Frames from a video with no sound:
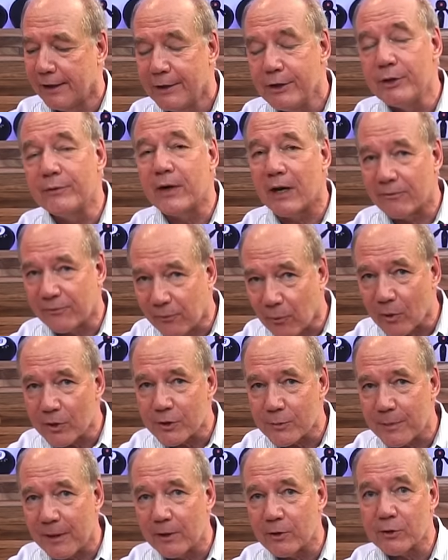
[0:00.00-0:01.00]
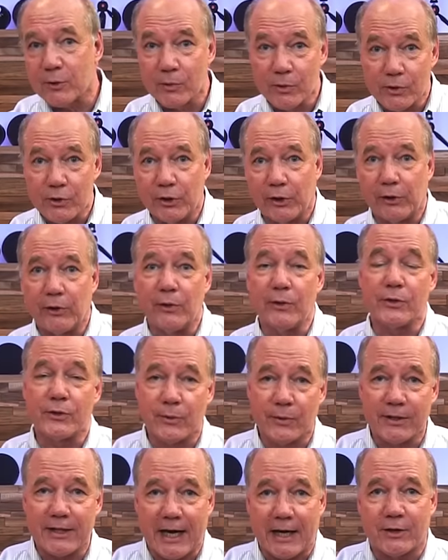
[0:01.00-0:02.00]
You've got four spare screws you can use
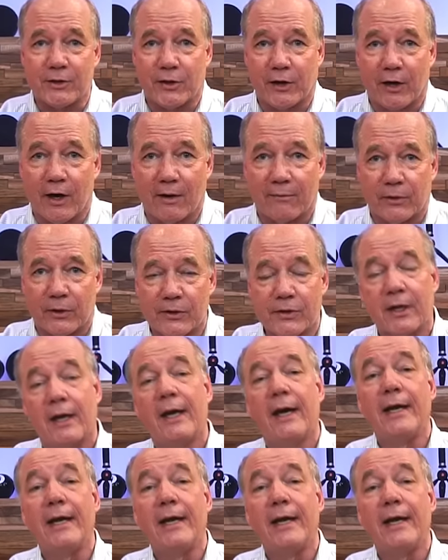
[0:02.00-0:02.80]
to attach the covers.